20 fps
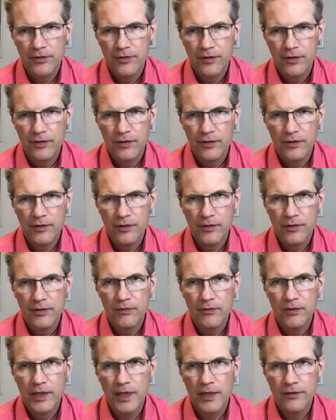
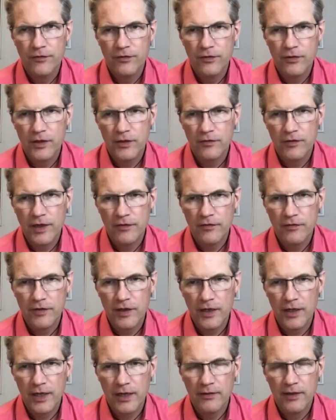Or else you can just
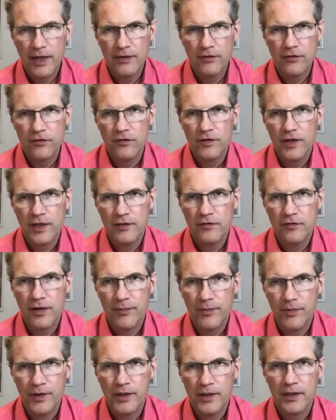say, I'd like to say
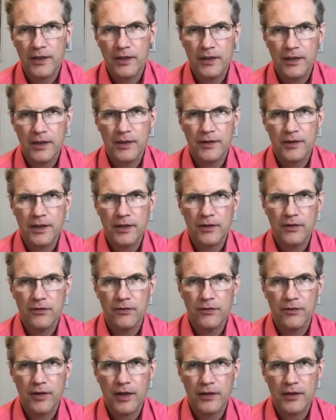something, and
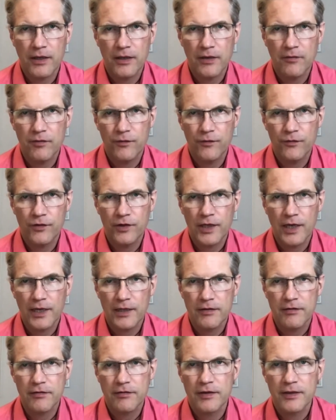then I can give you free
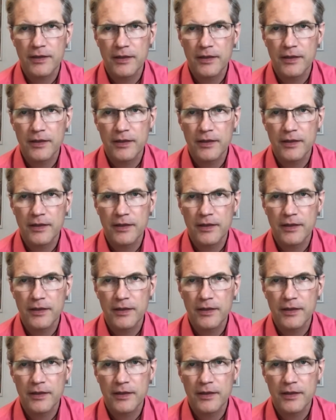hands.